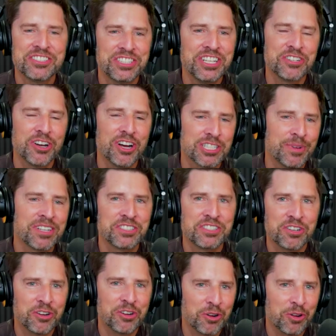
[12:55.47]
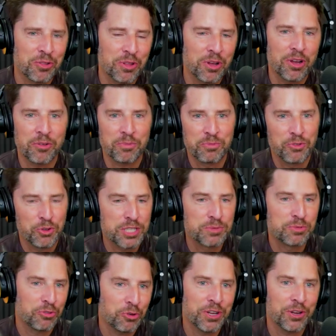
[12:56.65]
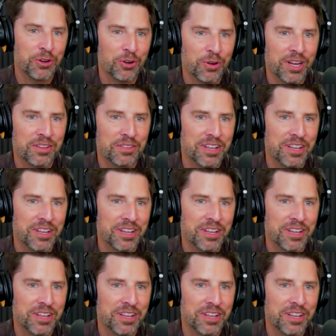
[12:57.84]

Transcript: she's awesome i actually saw her uh, a few days before hero at,